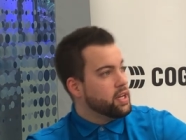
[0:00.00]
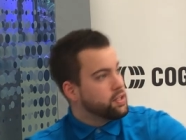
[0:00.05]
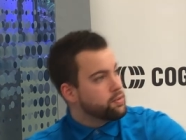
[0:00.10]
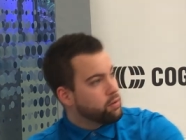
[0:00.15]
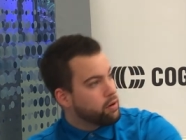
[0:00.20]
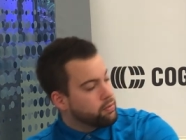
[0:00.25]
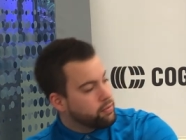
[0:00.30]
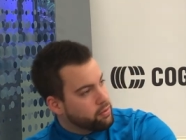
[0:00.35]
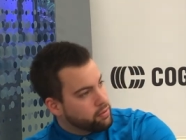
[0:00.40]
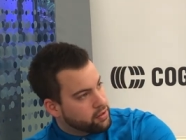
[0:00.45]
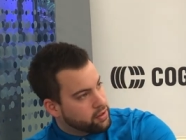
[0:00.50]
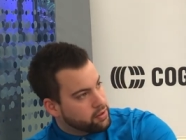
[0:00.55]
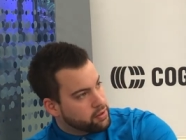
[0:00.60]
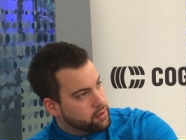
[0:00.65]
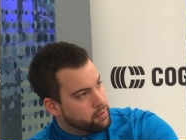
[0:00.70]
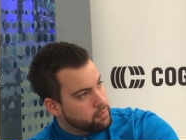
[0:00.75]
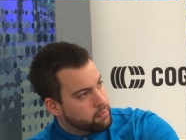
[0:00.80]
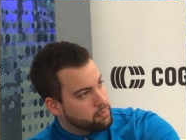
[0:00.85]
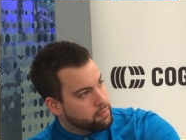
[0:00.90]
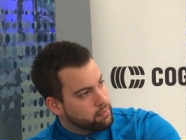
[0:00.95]
into our phone
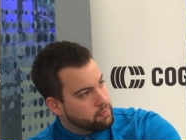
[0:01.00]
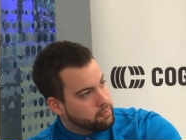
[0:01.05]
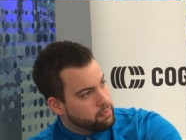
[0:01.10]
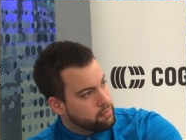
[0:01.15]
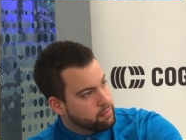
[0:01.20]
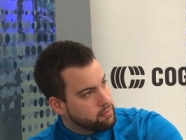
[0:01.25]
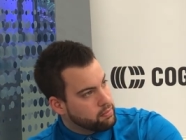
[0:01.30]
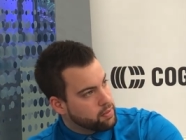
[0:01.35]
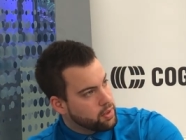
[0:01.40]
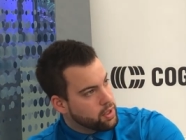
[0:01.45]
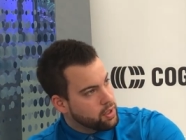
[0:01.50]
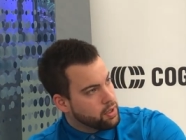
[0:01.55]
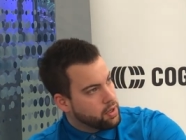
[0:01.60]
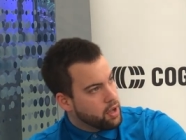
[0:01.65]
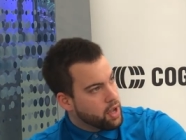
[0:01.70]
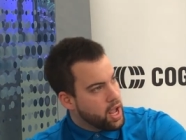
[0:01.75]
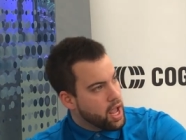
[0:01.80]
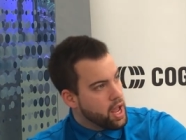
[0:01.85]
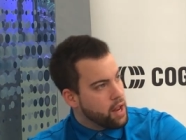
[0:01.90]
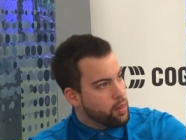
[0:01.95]
system. Right,
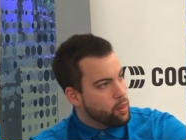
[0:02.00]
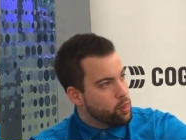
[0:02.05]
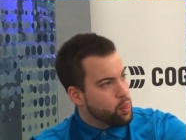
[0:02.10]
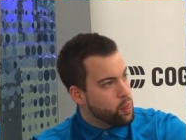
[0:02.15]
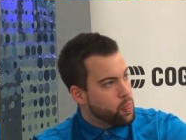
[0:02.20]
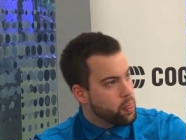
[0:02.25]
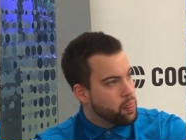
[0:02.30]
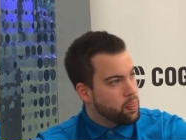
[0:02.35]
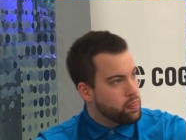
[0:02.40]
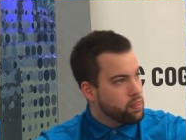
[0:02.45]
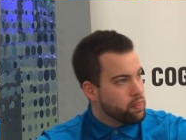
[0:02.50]
because your apps went